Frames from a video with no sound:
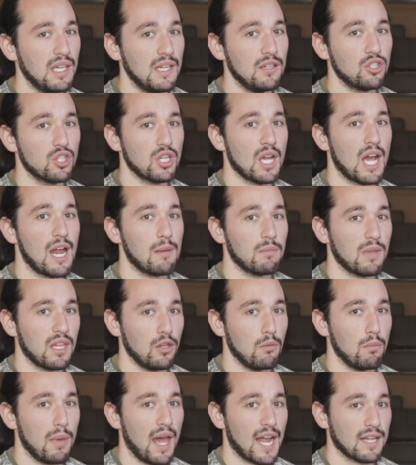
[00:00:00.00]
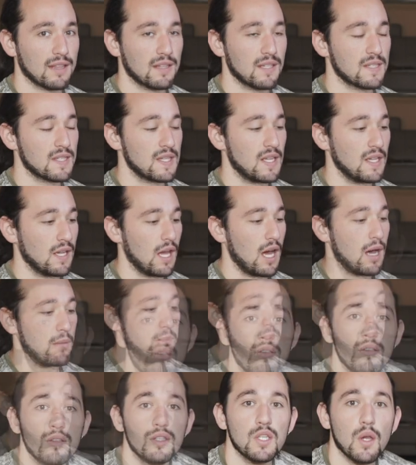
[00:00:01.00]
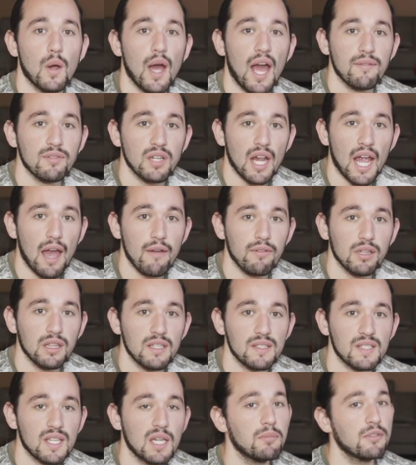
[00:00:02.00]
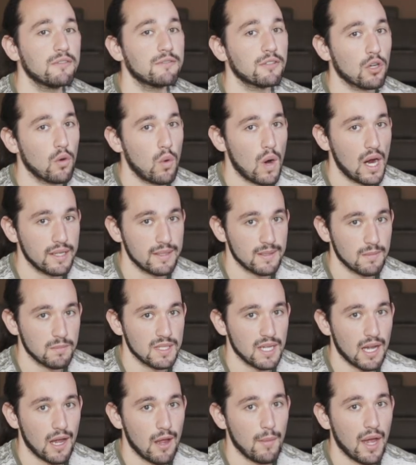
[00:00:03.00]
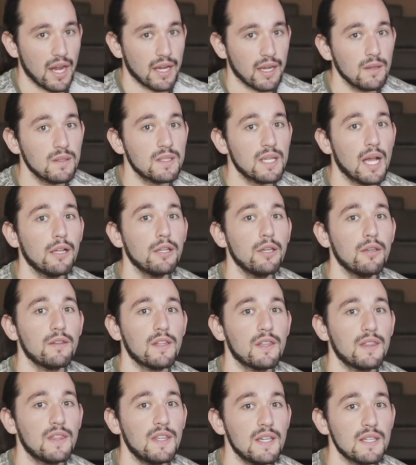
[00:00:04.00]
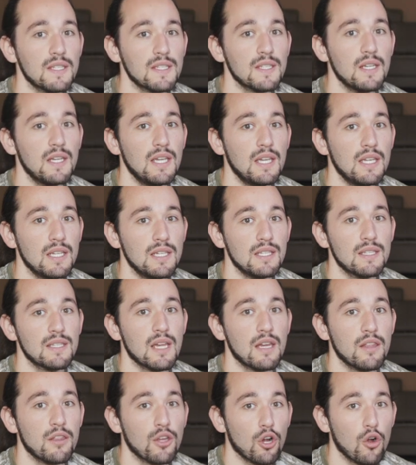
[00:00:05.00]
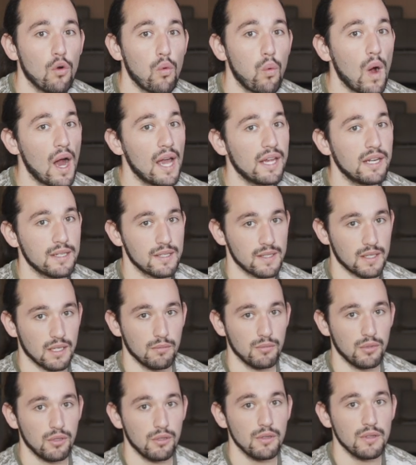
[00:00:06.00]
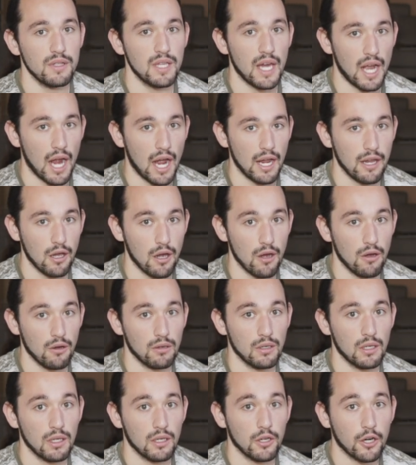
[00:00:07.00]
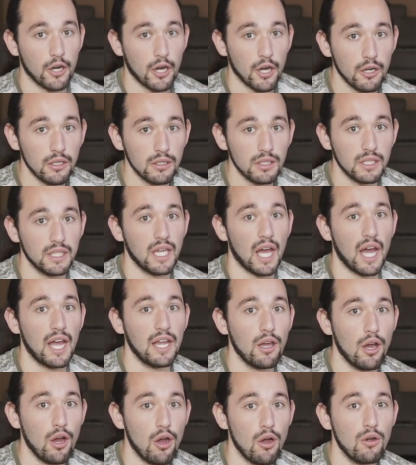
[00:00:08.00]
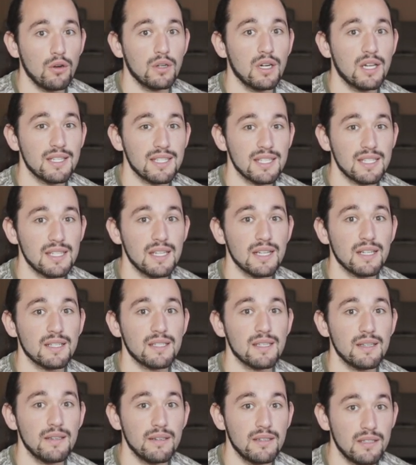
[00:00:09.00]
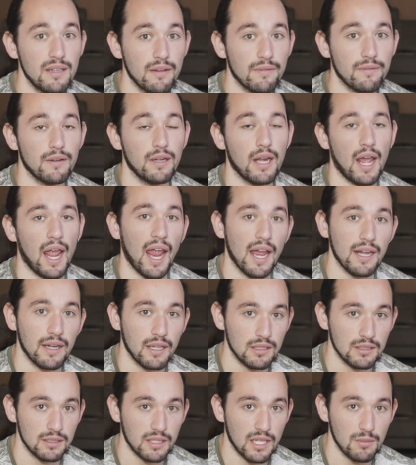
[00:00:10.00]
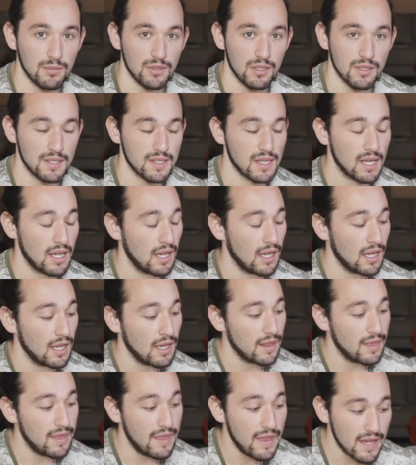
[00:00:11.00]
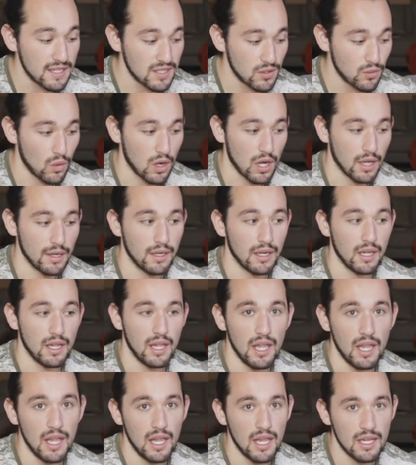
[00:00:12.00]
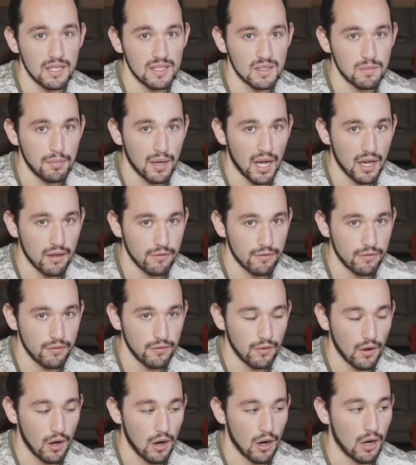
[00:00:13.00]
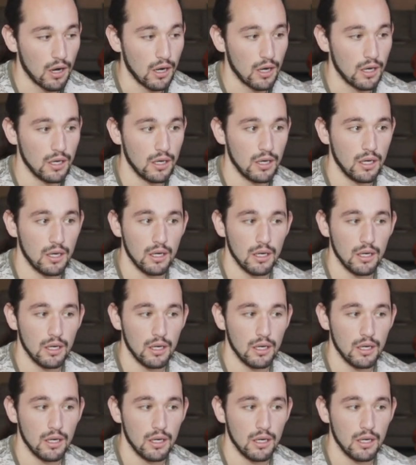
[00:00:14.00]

each time that you pack this thing up. So after having this gimbal for quite some time, I can tell you that this is the quietest gimbal that I own. Currently, I own 6 different handheld gimbals. This one is by far